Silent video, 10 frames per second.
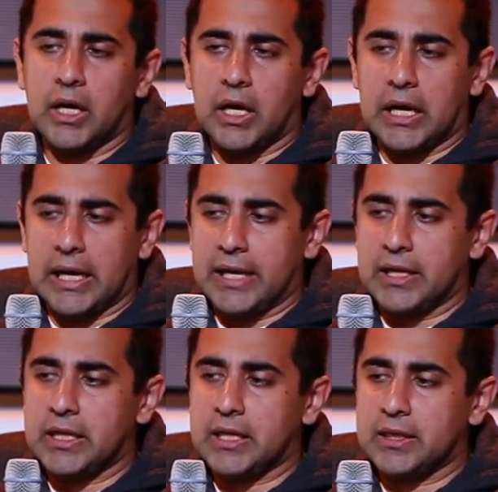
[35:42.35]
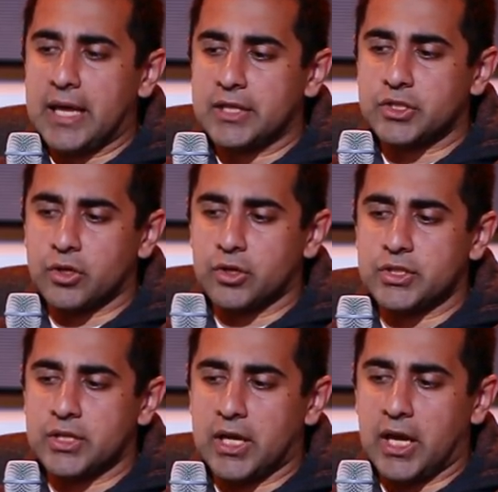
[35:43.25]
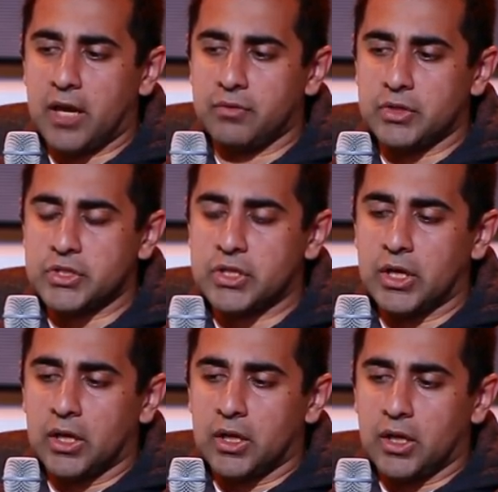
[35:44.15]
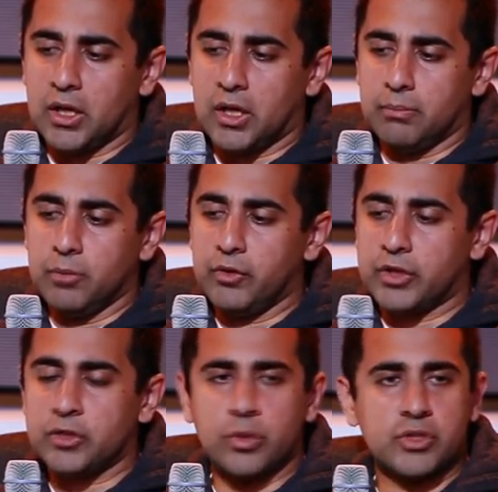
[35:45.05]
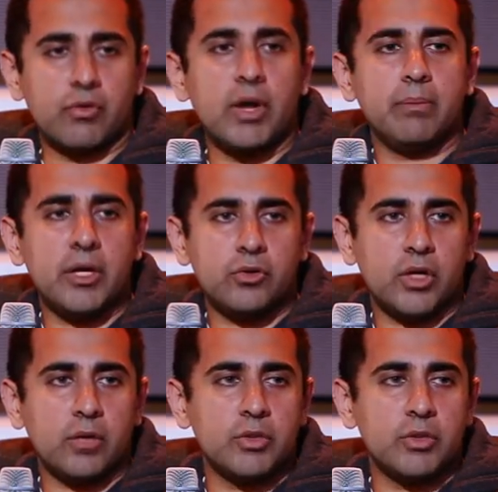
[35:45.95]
and I think that starts to have us moving towards the right metric.